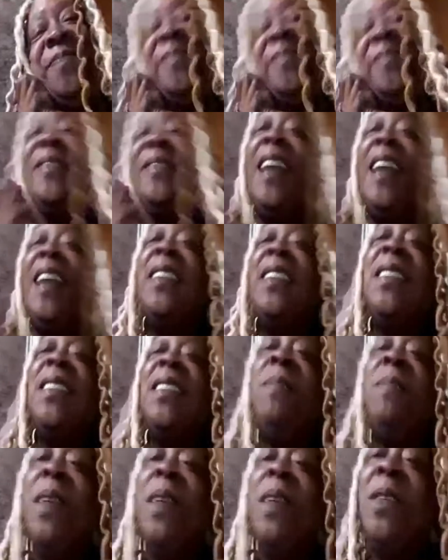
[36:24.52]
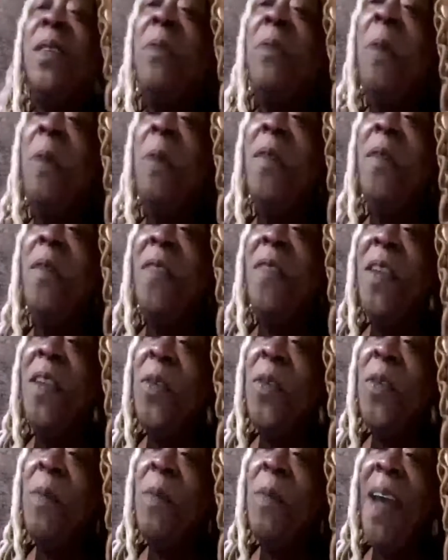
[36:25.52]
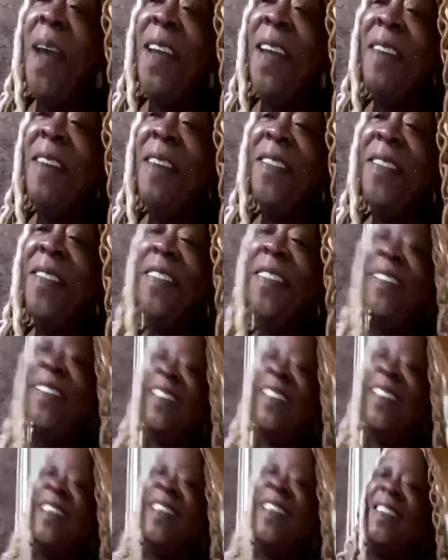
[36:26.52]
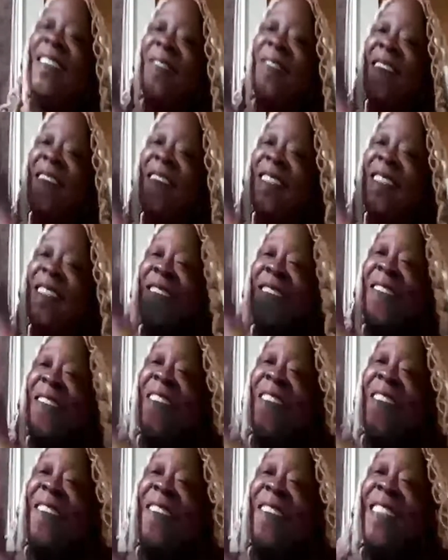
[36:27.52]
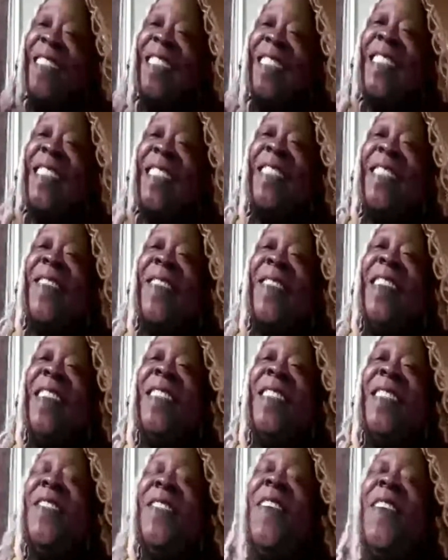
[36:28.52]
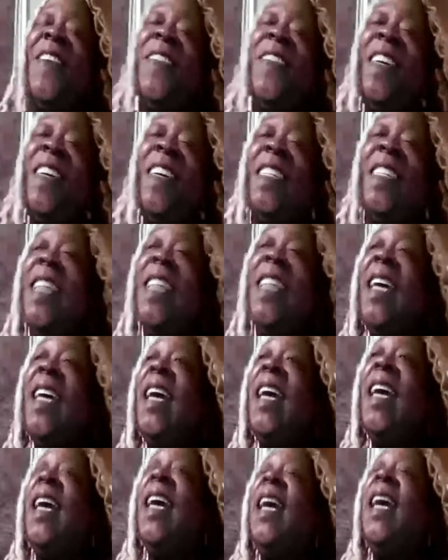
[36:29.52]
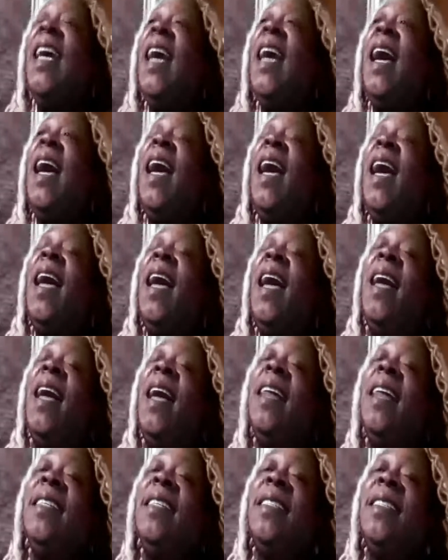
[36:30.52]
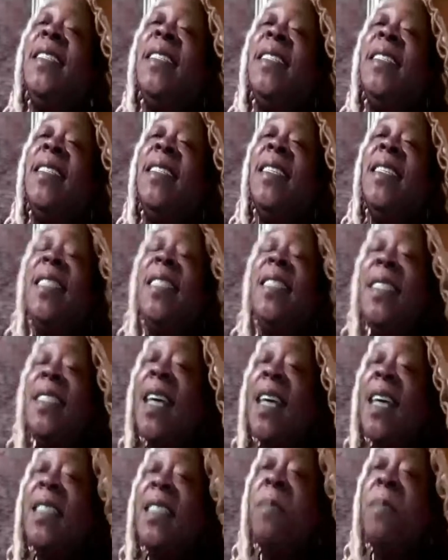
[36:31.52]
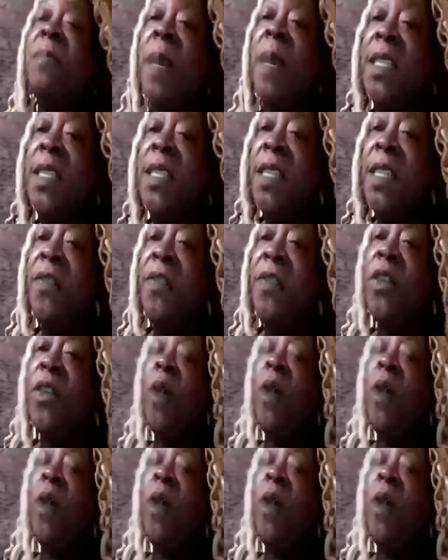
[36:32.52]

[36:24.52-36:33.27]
That's a special moment for you, my nephew. It's a special moment. It's a special moment. And this is especially for you.